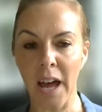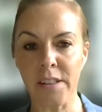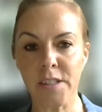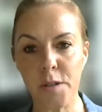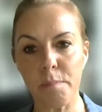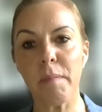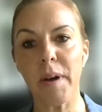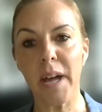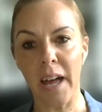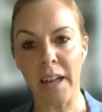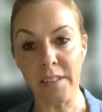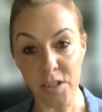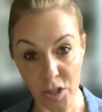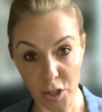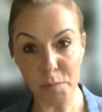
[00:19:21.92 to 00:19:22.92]
and
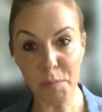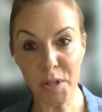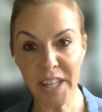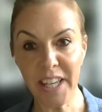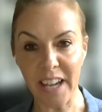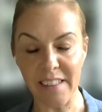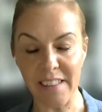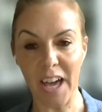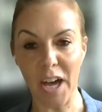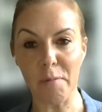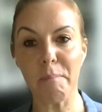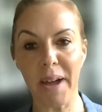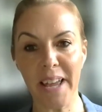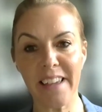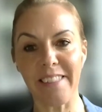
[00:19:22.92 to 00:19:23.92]
to communicate that
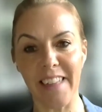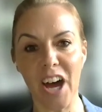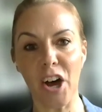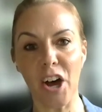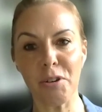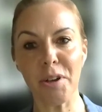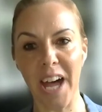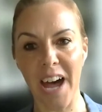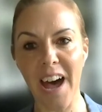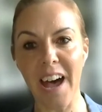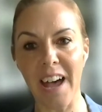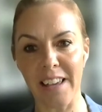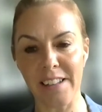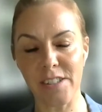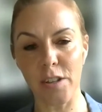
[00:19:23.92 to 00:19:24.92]
and make that
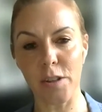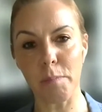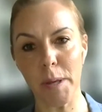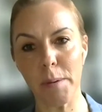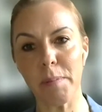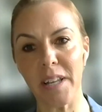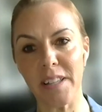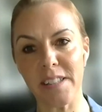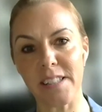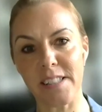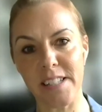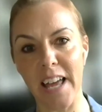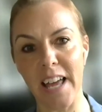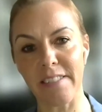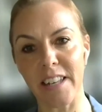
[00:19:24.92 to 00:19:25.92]
okay, so that people
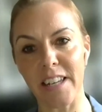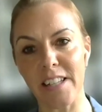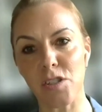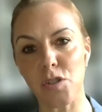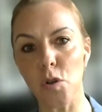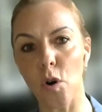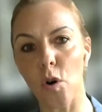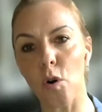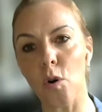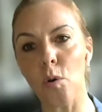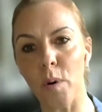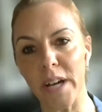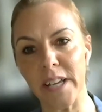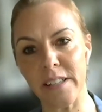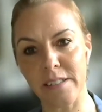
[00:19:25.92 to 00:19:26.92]
understand that it's not
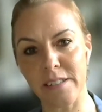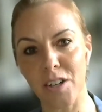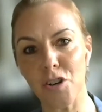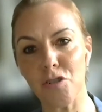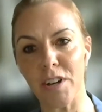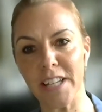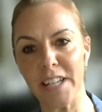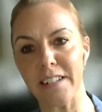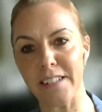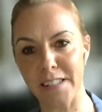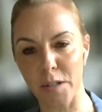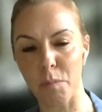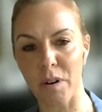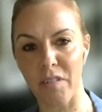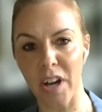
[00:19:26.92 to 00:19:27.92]
always greener
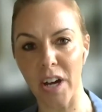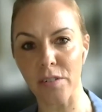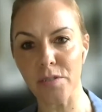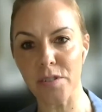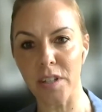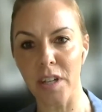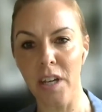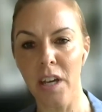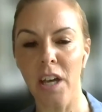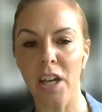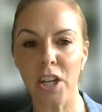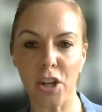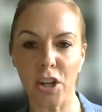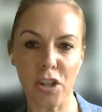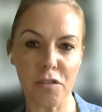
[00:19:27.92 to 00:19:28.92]
somewhere else.
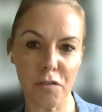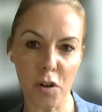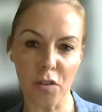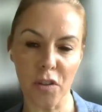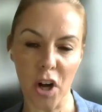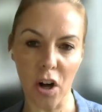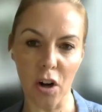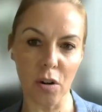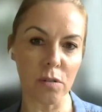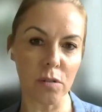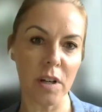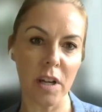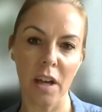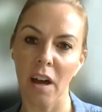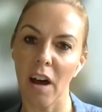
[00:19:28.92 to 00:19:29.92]
You've got the
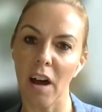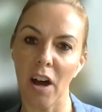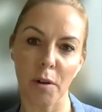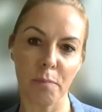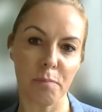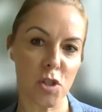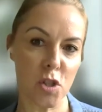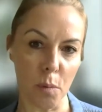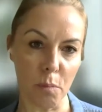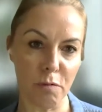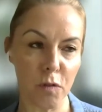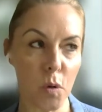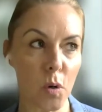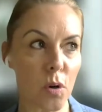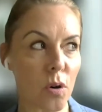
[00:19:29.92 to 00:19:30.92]
whole shop
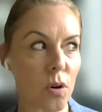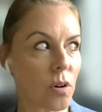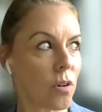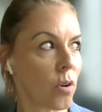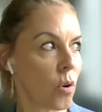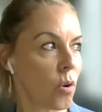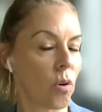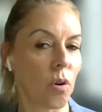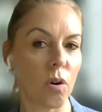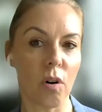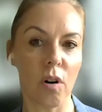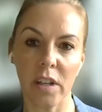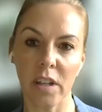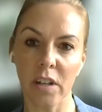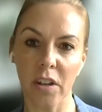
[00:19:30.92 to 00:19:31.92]
floor,
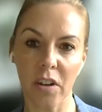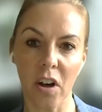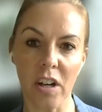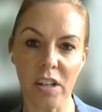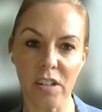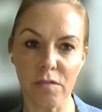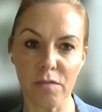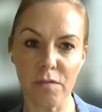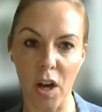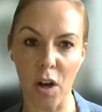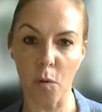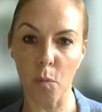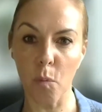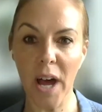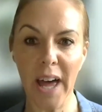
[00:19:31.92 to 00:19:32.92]
or kind of
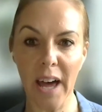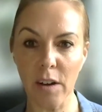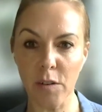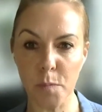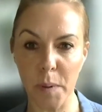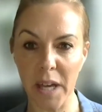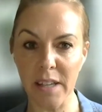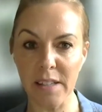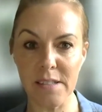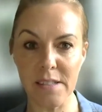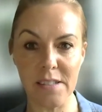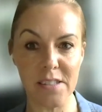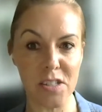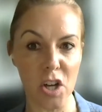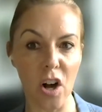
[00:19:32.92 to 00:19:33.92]
warehouse
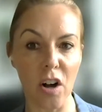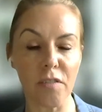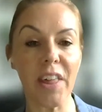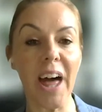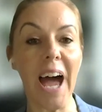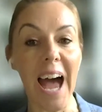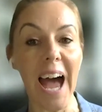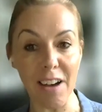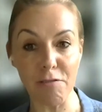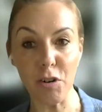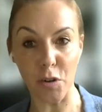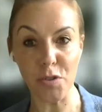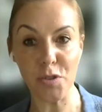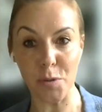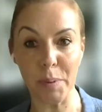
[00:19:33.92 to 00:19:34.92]
based staff that have
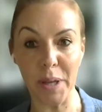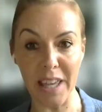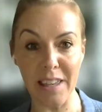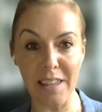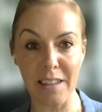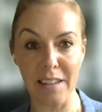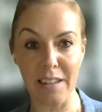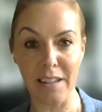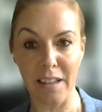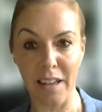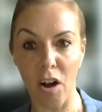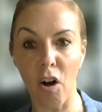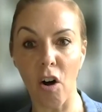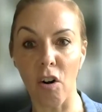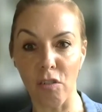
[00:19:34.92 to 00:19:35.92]
got to be
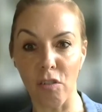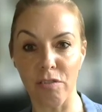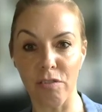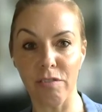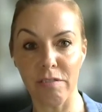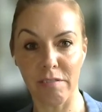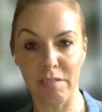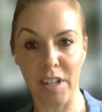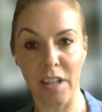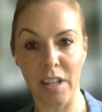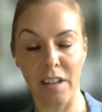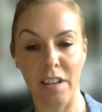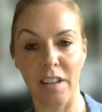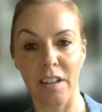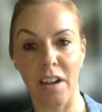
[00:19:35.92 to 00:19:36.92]
on
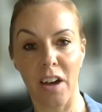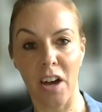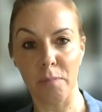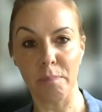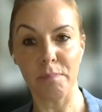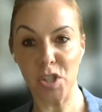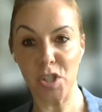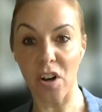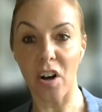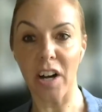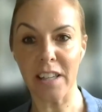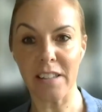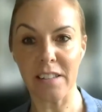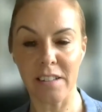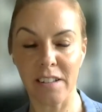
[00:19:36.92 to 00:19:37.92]

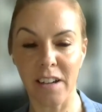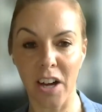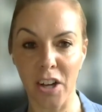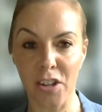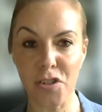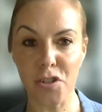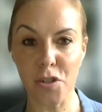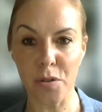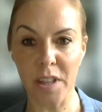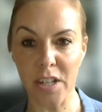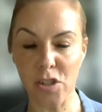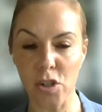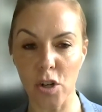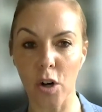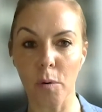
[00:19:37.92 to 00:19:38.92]
site to do
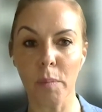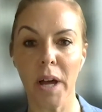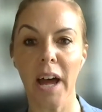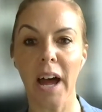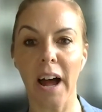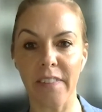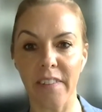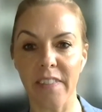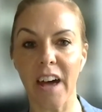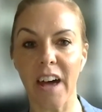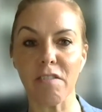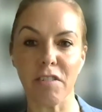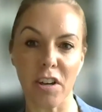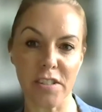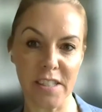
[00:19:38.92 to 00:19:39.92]
their job, and then
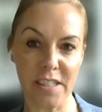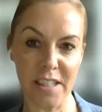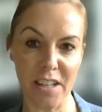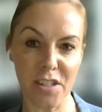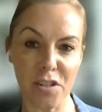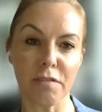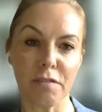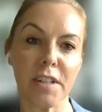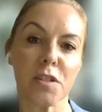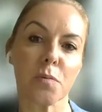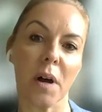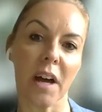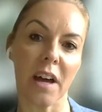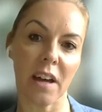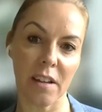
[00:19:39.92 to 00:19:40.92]
that versus head office
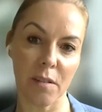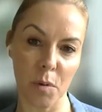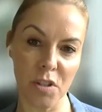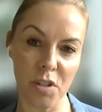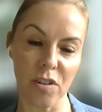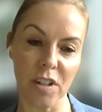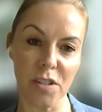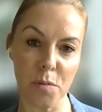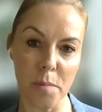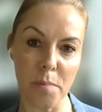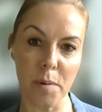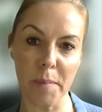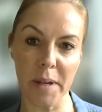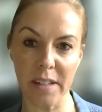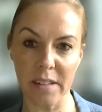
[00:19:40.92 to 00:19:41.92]
where we're trying to
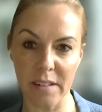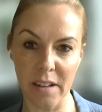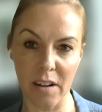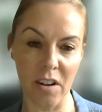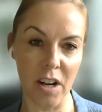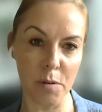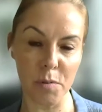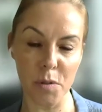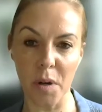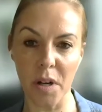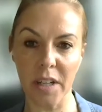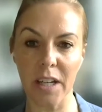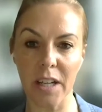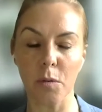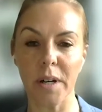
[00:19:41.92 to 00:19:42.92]
implement hybrid
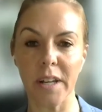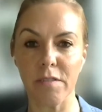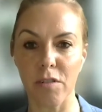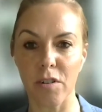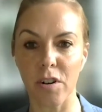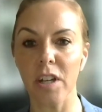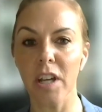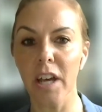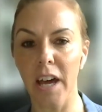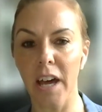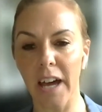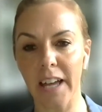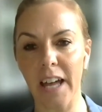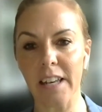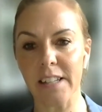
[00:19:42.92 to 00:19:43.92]
working or whatever. And
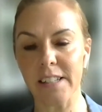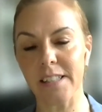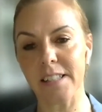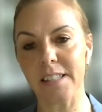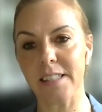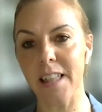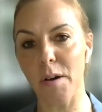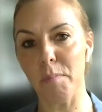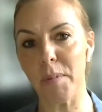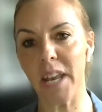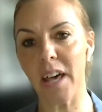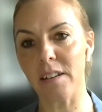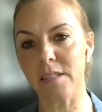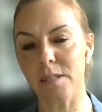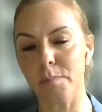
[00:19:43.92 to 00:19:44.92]
again, it's this them
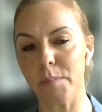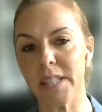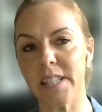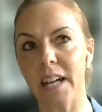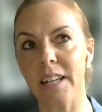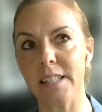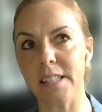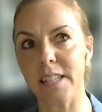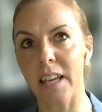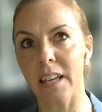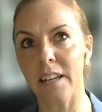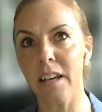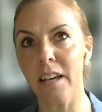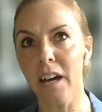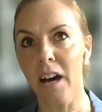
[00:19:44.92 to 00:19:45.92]
and us mentality.
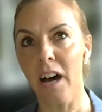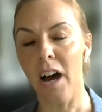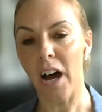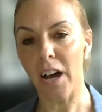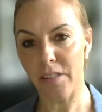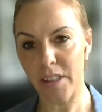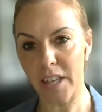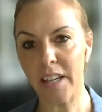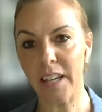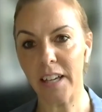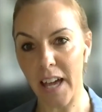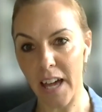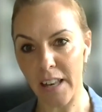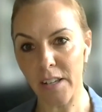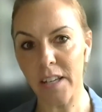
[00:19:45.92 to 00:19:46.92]
And I think
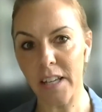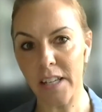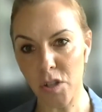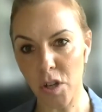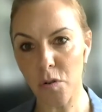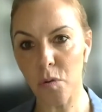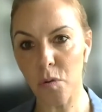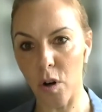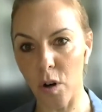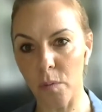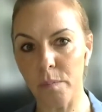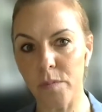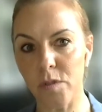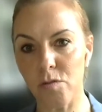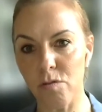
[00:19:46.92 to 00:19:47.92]
again, internal
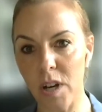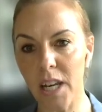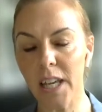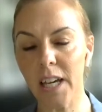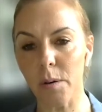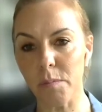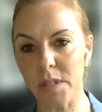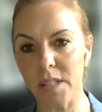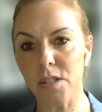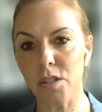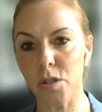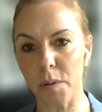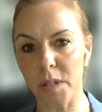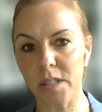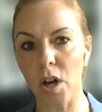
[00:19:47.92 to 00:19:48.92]
comms really comes
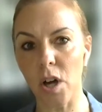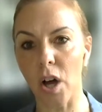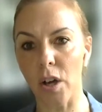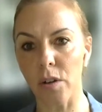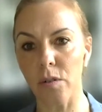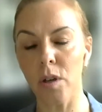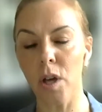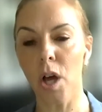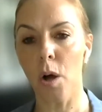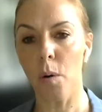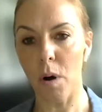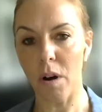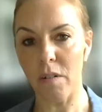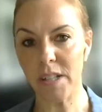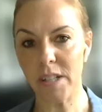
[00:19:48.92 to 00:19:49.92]
into its own,
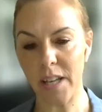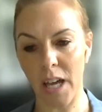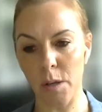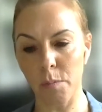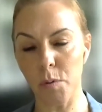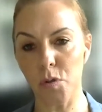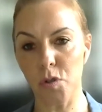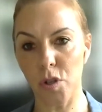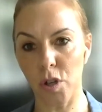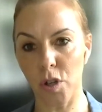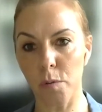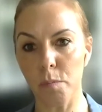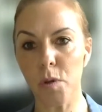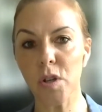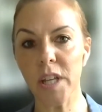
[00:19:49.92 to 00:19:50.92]
where it's able to
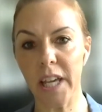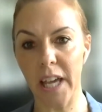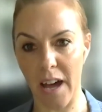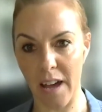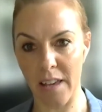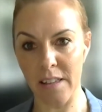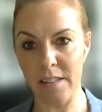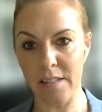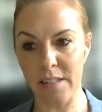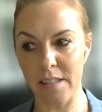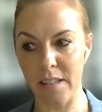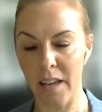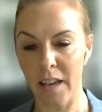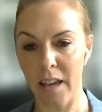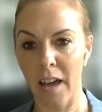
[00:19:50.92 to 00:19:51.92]

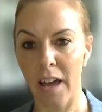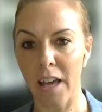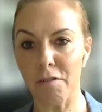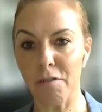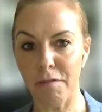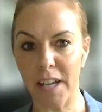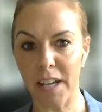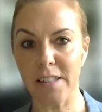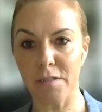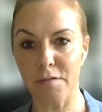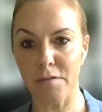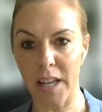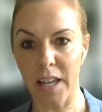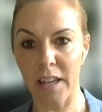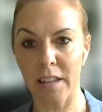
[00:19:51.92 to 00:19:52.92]
communicate
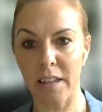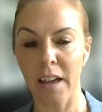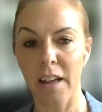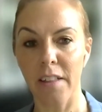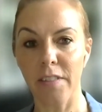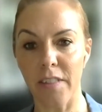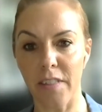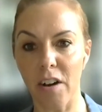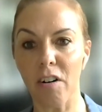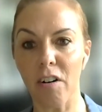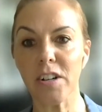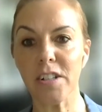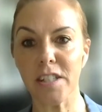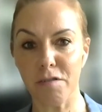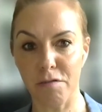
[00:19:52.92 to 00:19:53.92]
effectively that there
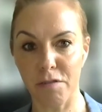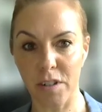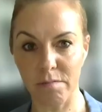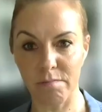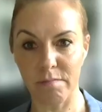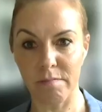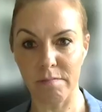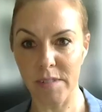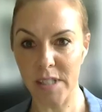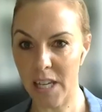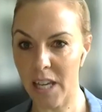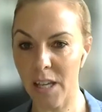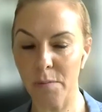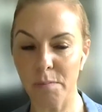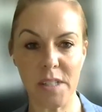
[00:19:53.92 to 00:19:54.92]
are different
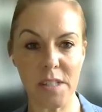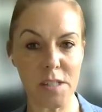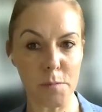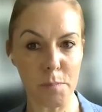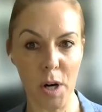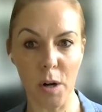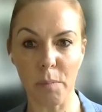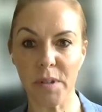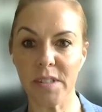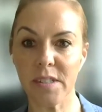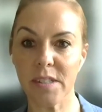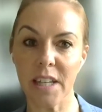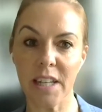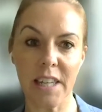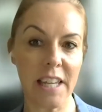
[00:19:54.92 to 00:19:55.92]
teams and
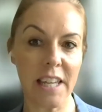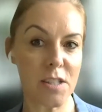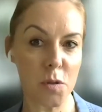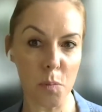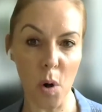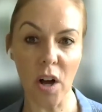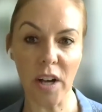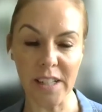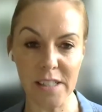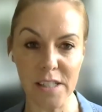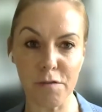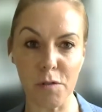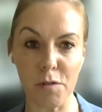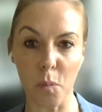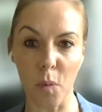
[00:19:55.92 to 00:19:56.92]
departments that need to work in
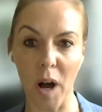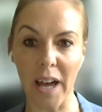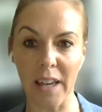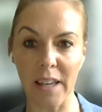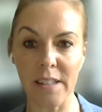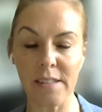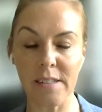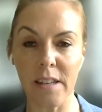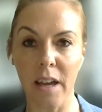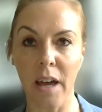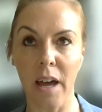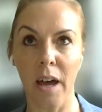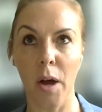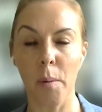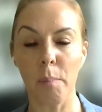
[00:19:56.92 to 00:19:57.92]
different ways,
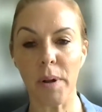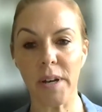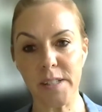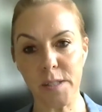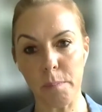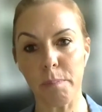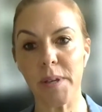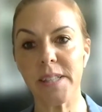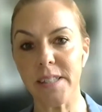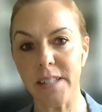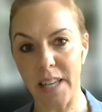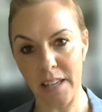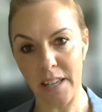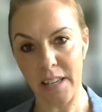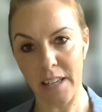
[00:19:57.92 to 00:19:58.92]
but as a
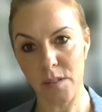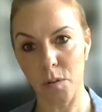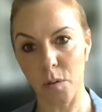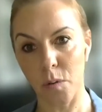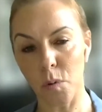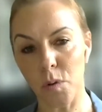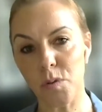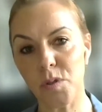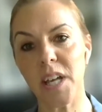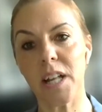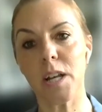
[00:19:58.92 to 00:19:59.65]
business we'll